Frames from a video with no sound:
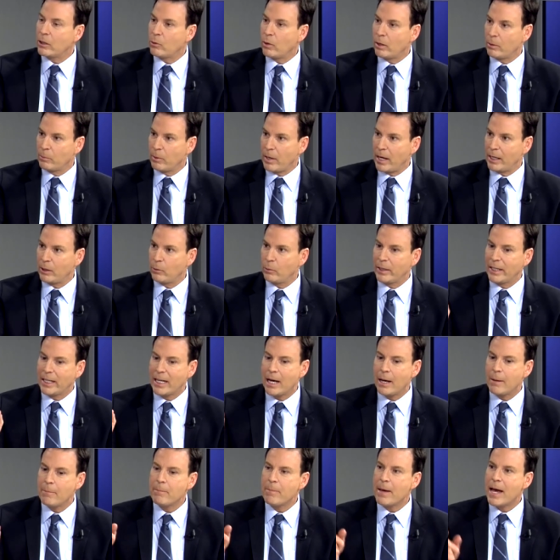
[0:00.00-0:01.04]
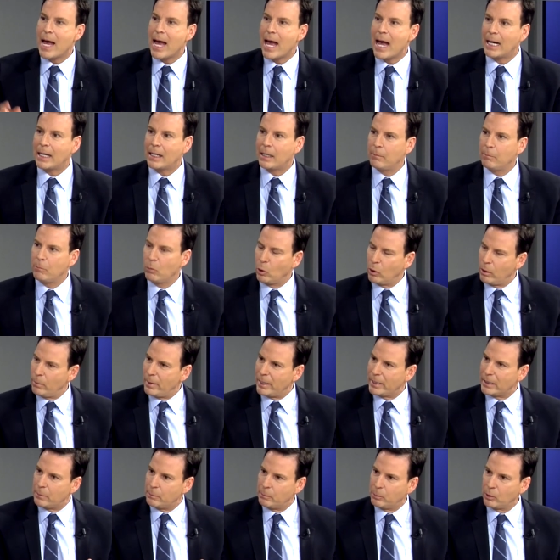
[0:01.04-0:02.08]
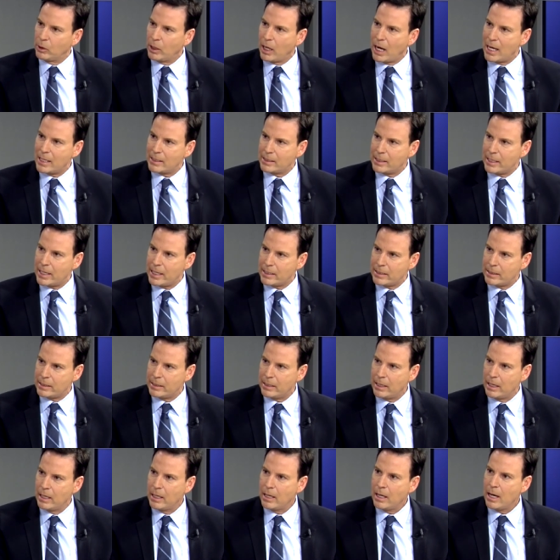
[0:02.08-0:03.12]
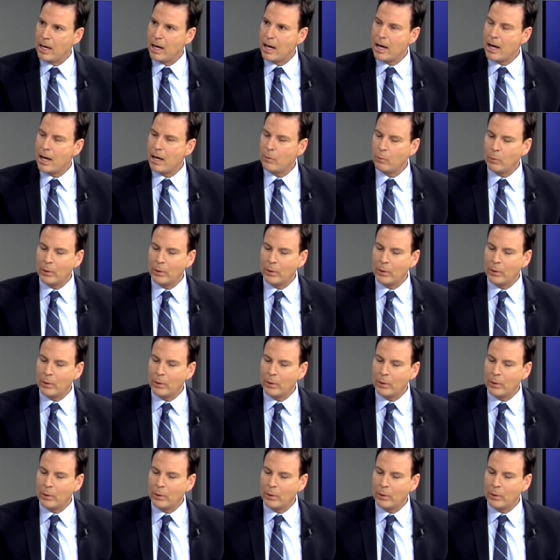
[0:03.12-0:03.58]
a quick break. We come back more about the process, uh,